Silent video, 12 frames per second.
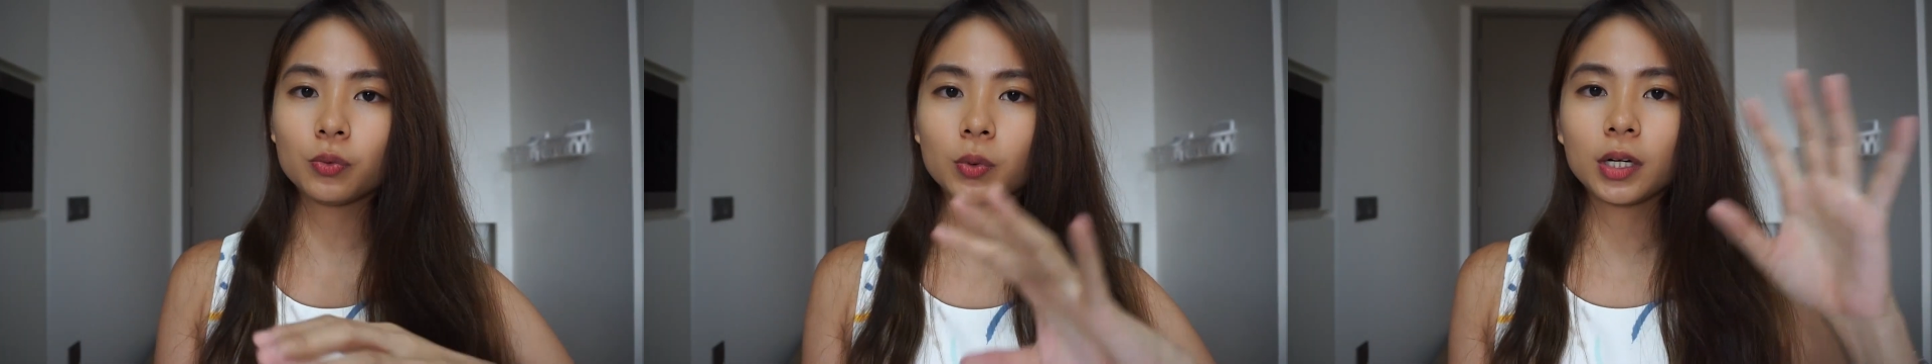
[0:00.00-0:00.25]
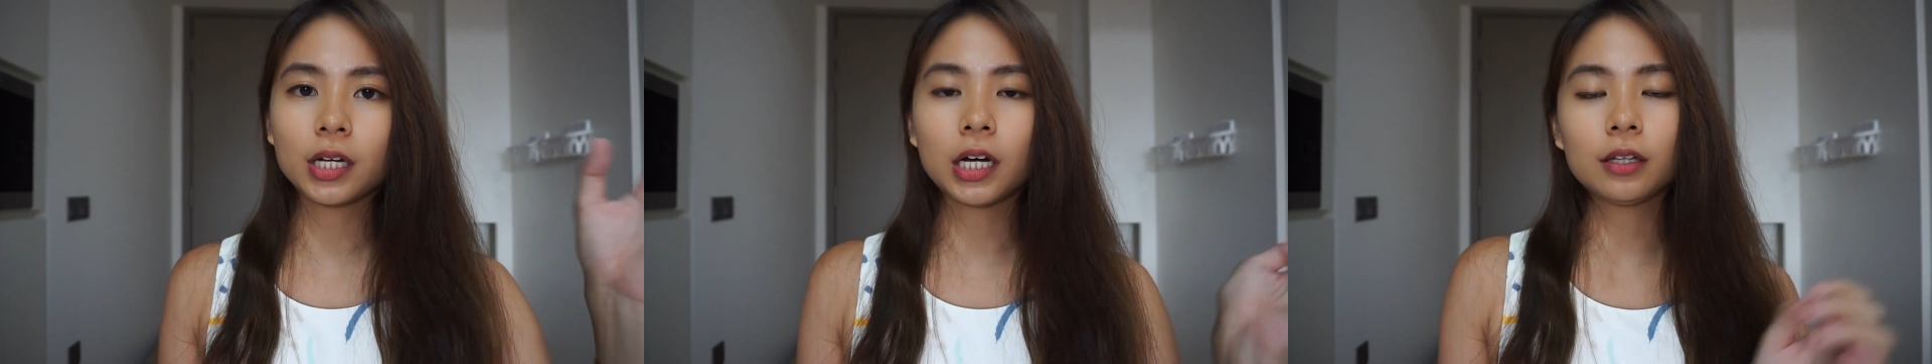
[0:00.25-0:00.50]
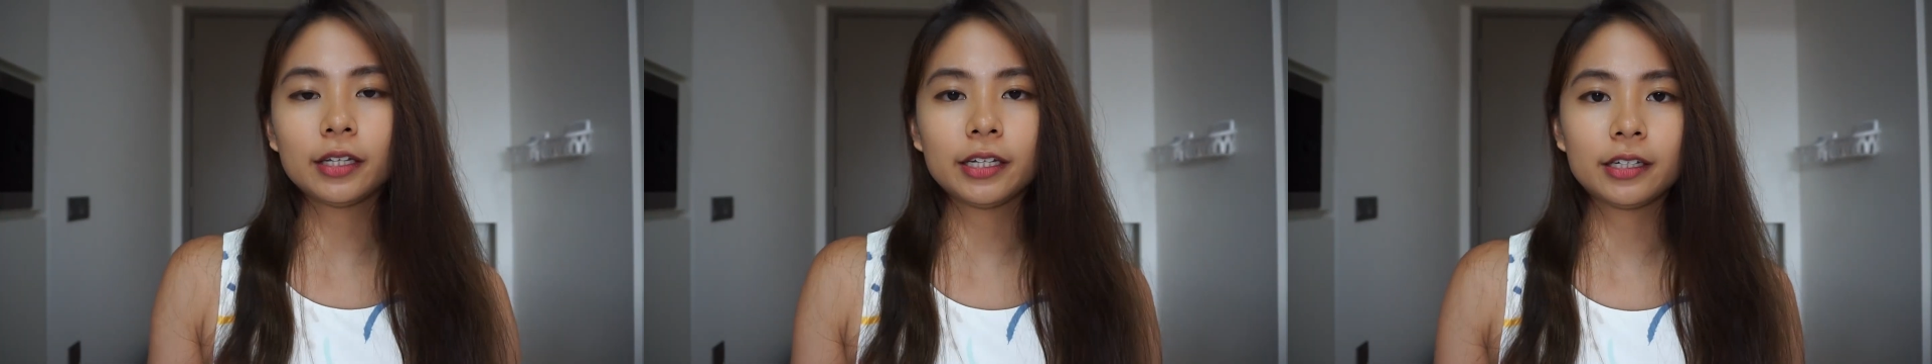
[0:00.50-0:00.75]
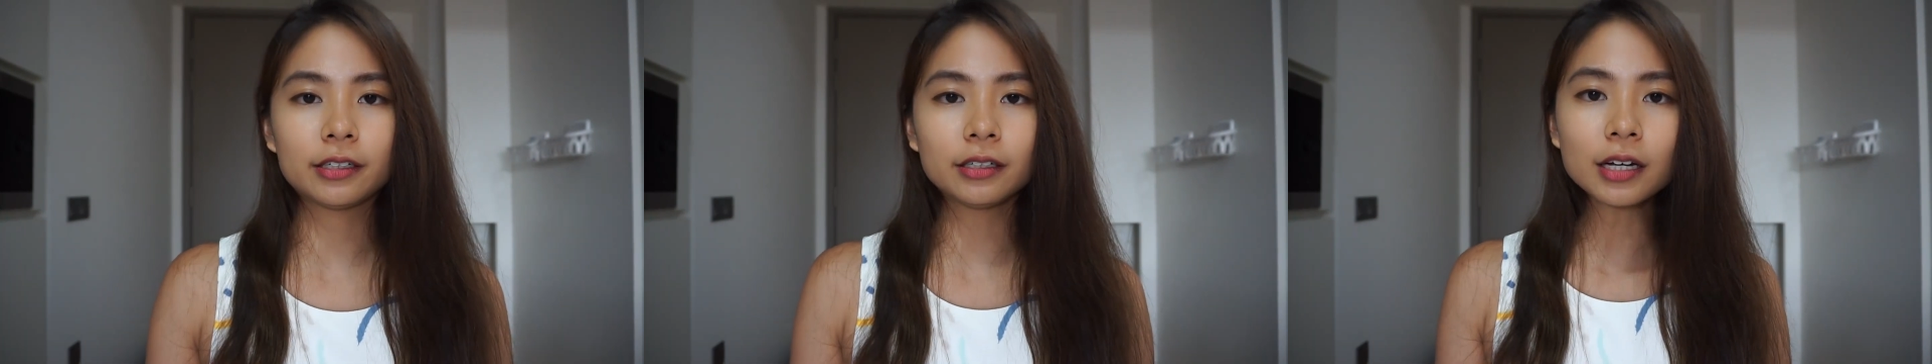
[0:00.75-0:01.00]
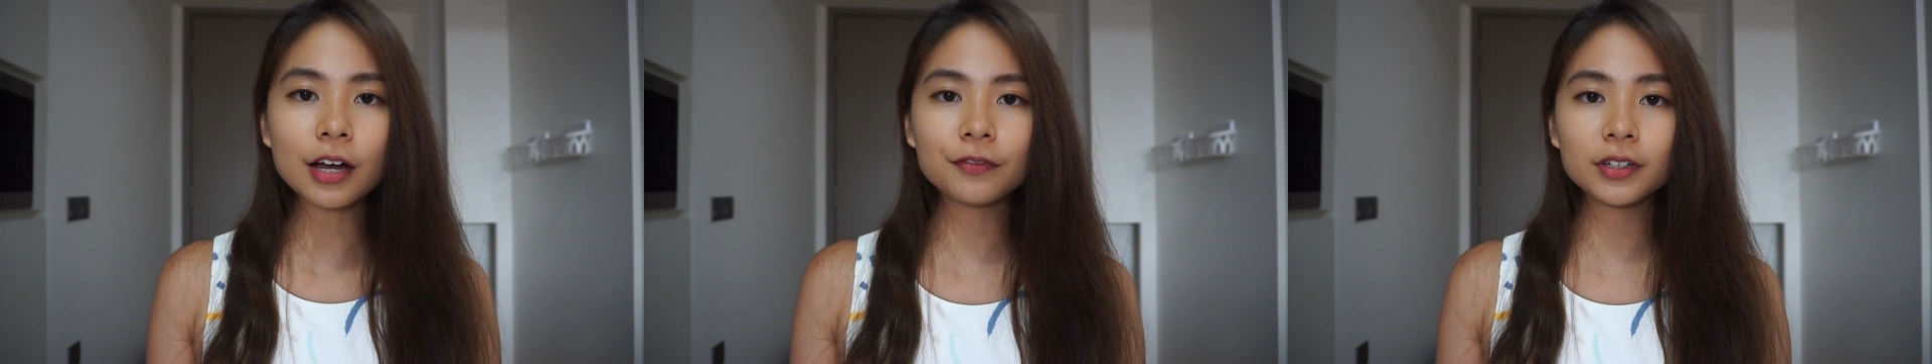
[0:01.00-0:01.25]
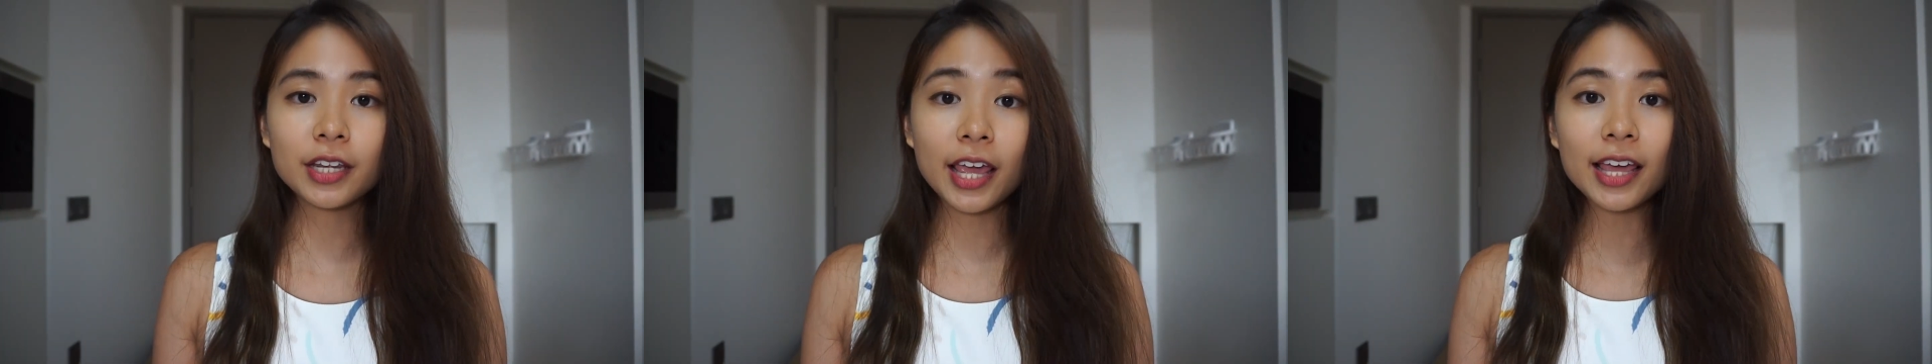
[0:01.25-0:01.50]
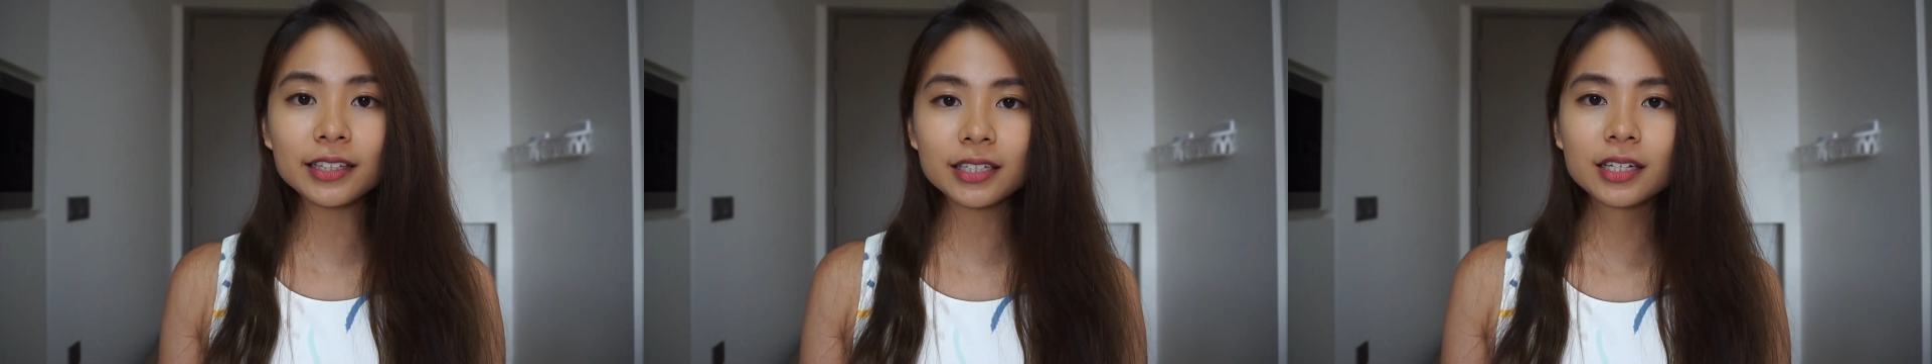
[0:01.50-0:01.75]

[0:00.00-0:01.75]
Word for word: to work out later after that.